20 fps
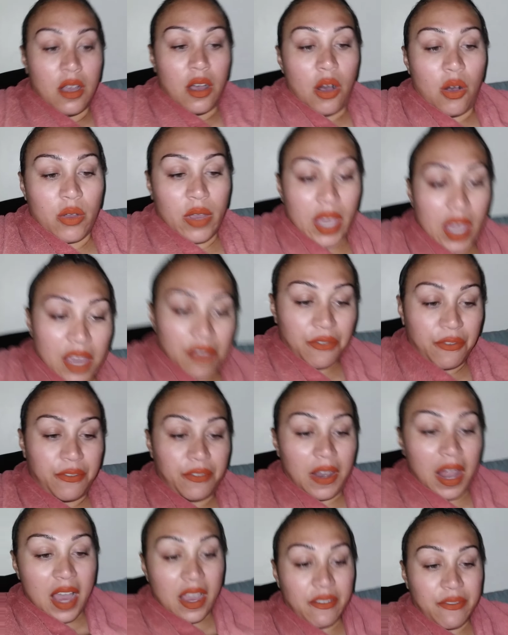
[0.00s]
Okay,
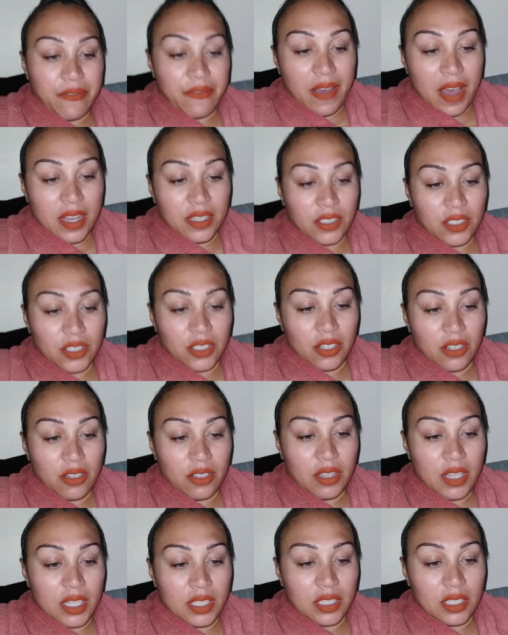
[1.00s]
fly faster
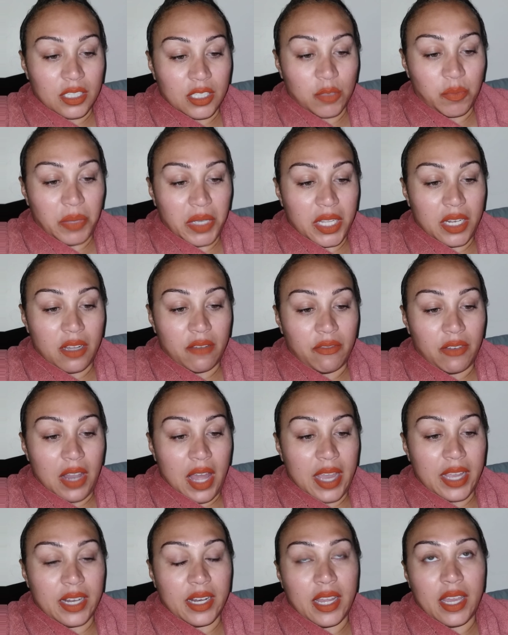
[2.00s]
than the speed of
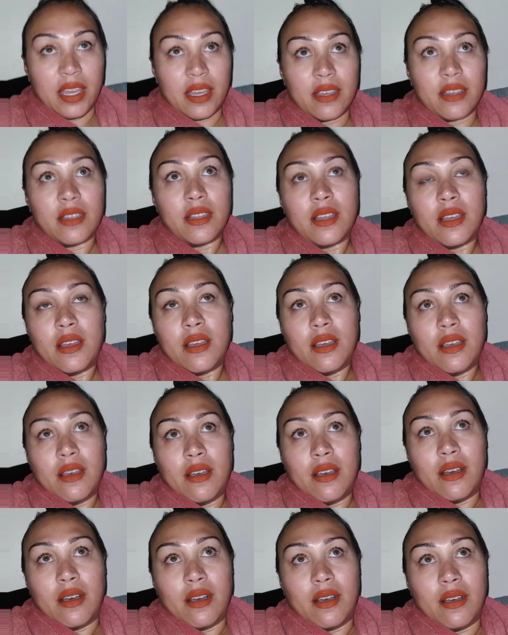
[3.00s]
lightning.
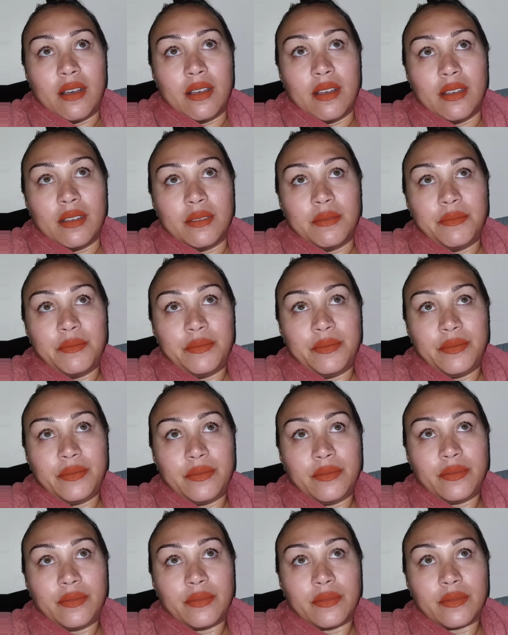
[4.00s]
Uh,
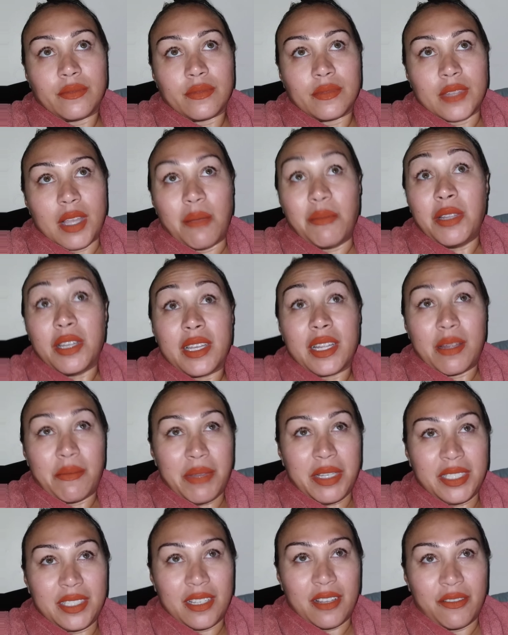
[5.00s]
I'm looking at
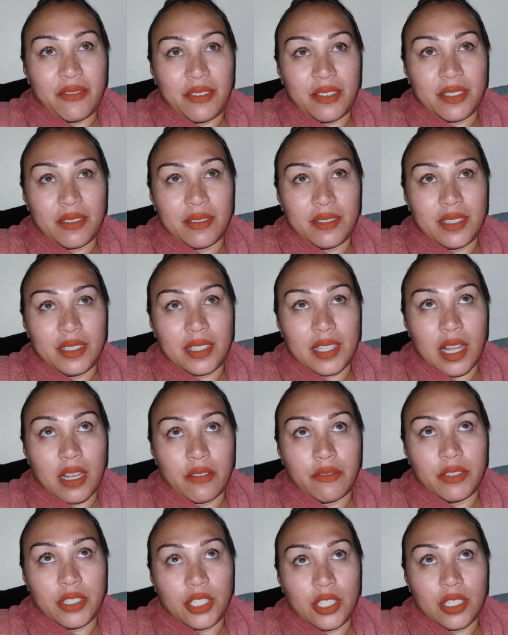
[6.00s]
myself on the
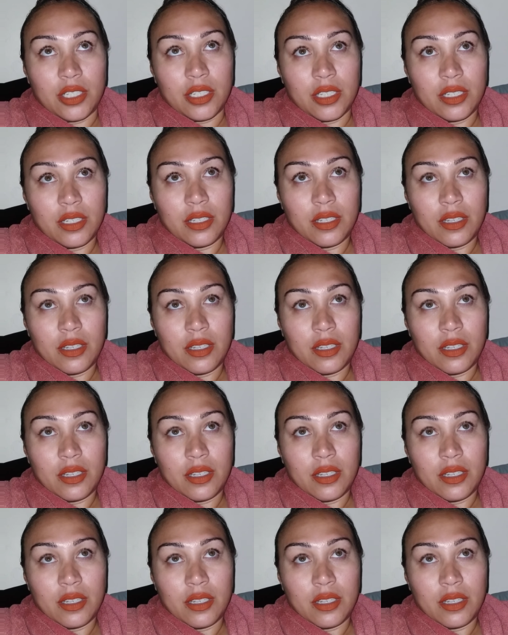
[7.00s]
television.